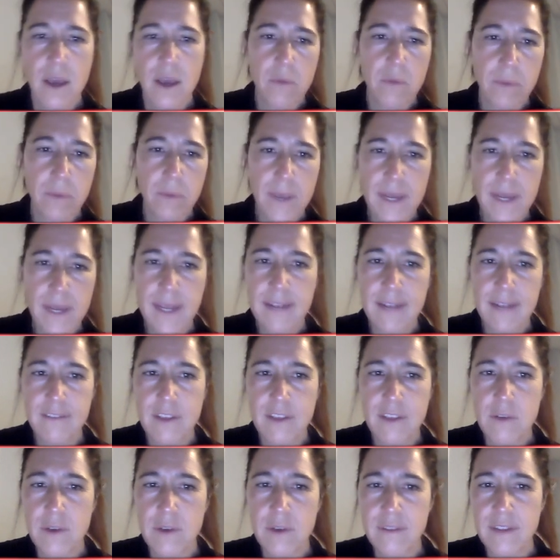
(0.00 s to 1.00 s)
playing against the
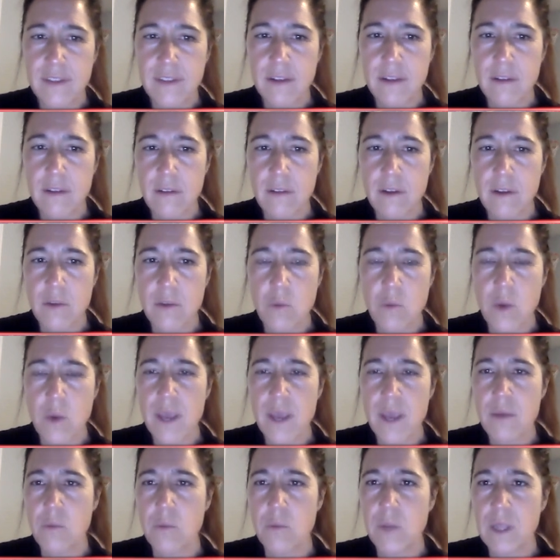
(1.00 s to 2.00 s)
US here, they're in
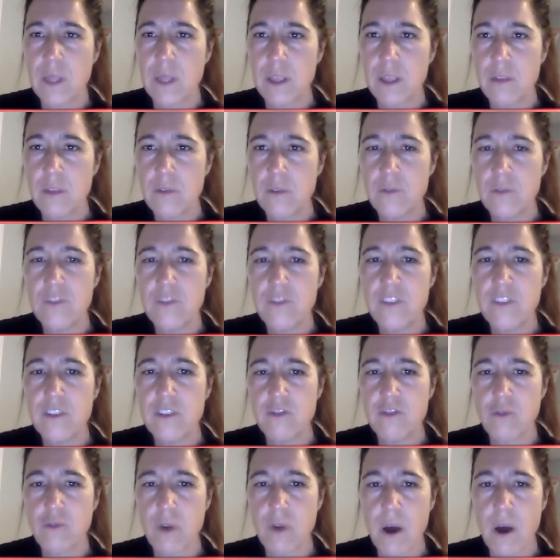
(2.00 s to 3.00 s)
white. We lose the
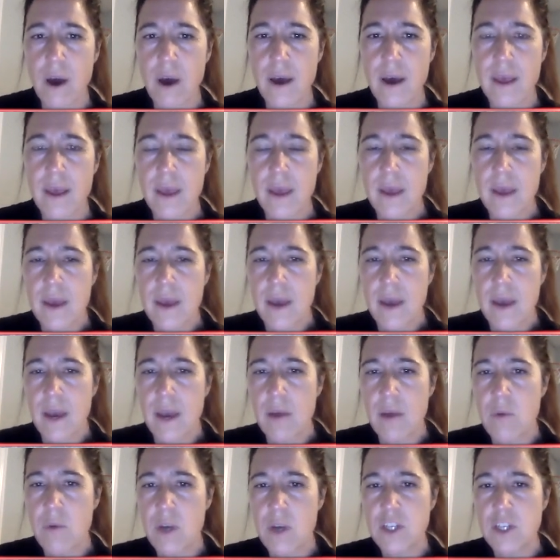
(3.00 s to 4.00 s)
draw. And I
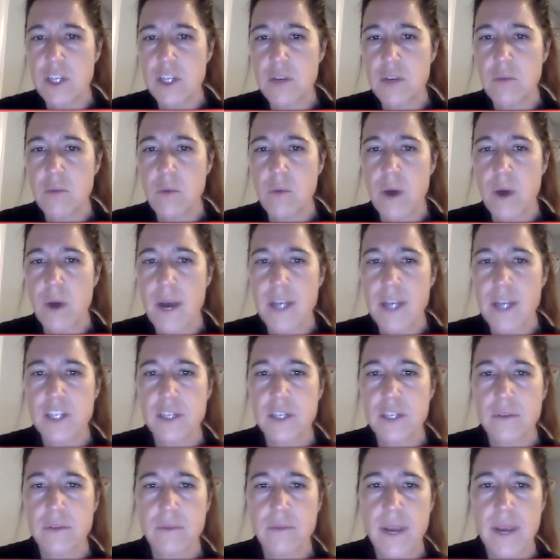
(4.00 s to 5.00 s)
want you to watch
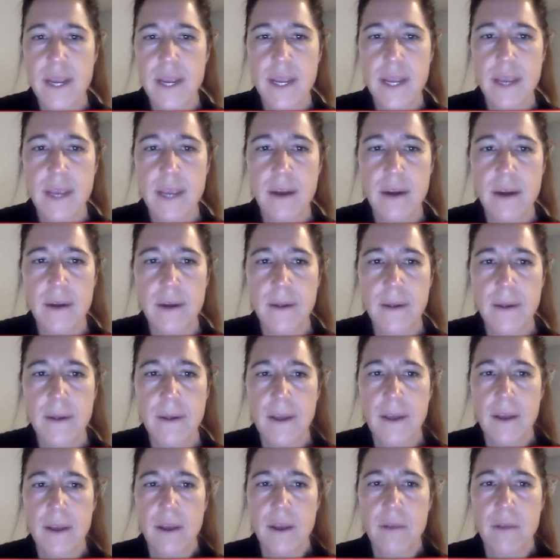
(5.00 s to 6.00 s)
right here.
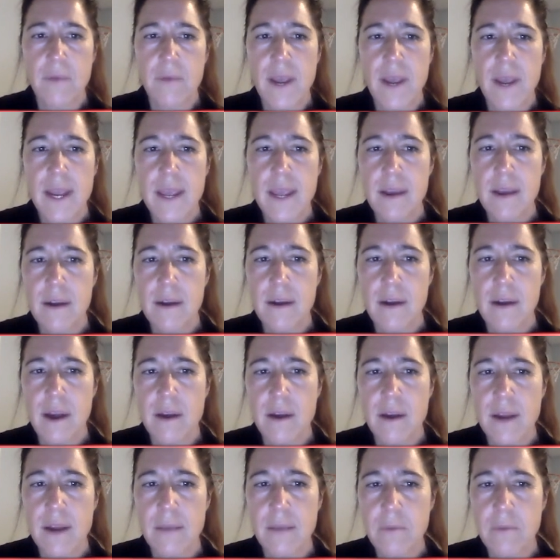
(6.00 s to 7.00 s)
Right here, our
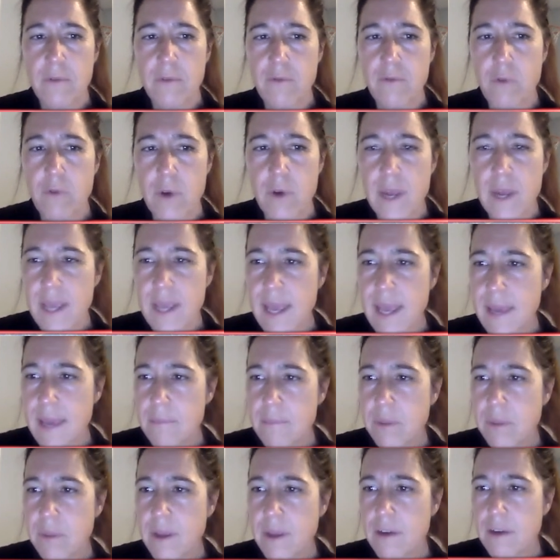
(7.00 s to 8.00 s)
number 40, okay?
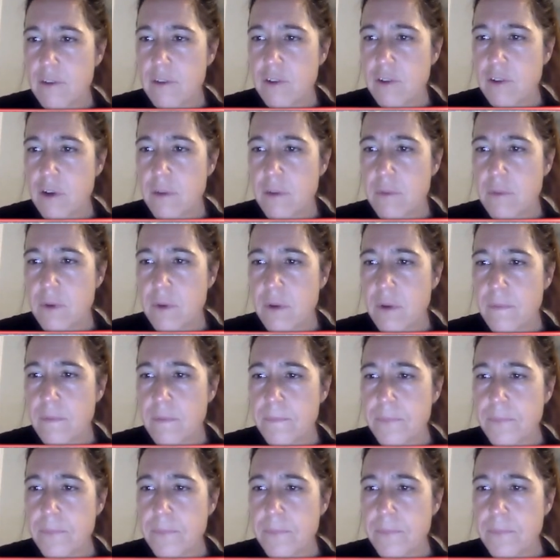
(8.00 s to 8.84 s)
Blair Turnbull,